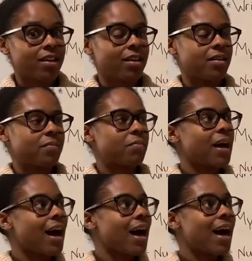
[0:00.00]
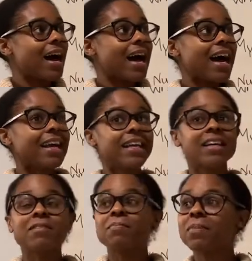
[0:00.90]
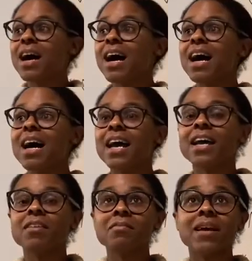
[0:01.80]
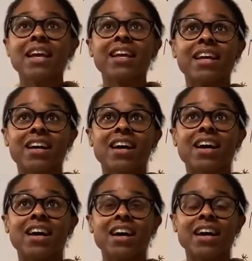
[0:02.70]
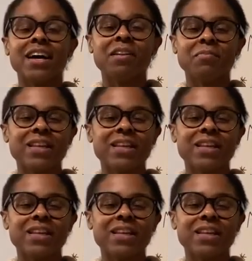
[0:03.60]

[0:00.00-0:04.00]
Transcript: Goodbye, goodbye, and may God